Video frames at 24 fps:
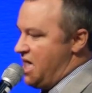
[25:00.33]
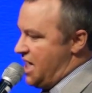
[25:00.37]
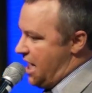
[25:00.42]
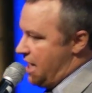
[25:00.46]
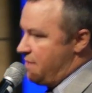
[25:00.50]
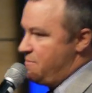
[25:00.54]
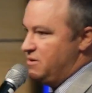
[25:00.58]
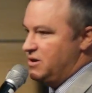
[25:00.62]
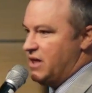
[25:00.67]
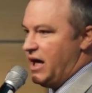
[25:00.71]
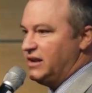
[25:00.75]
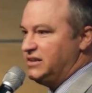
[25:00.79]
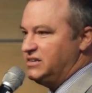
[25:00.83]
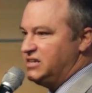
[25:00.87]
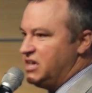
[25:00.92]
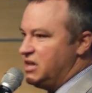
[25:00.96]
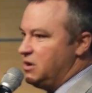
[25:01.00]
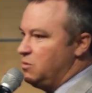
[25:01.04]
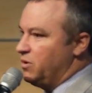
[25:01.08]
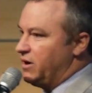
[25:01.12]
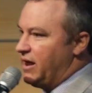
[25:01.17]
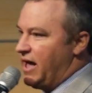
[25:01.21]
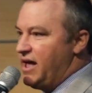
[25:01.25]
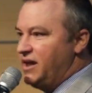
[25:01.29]
I'd tell
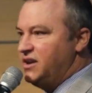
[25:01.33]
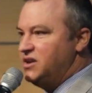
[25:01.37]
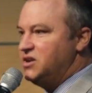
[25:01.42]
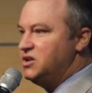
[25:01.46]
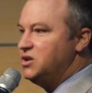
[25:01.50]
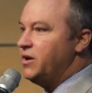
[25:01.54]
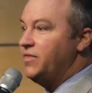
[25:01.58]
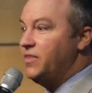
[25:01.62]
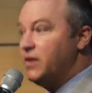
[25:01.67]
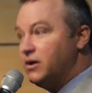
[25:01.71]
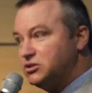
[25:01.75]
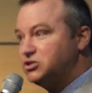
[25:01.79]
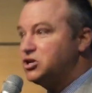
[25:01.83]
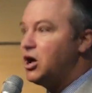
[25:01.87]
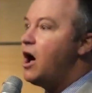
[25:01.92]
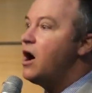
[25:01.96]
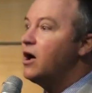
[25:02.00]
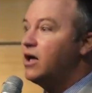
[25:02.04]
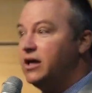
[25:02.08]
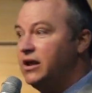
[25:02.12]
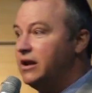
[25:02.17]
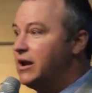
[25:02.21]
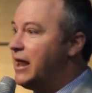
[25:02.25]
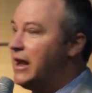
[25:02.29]
you what I'd do. And they're
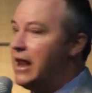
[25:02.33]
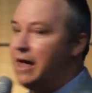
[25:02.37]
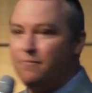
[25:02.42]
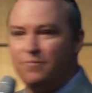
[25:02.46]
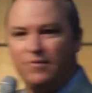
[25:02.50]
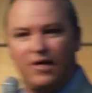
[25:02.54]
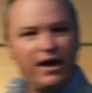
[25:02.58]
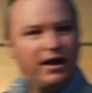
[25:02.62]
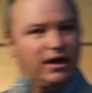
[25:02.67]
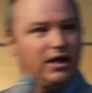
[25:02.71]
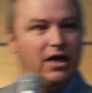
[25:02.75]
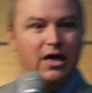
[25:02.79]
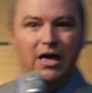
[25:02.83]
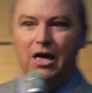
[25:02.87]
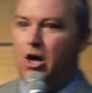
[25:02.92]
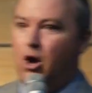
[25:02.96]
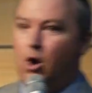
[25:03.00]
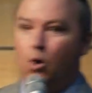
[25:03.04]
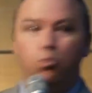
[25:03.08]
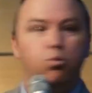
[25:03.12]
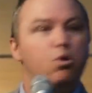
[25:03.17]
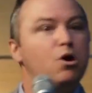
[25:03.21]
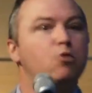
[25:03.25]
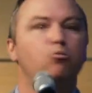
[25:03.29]
talking, and I'm like,
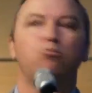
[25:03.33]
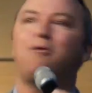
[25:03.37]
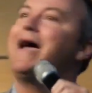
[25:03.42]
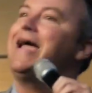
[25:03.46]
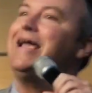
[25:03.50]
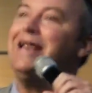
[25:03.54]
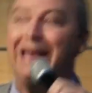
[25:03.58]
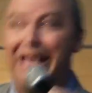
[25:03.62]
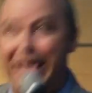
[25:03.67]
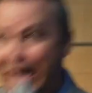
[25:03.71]
we're right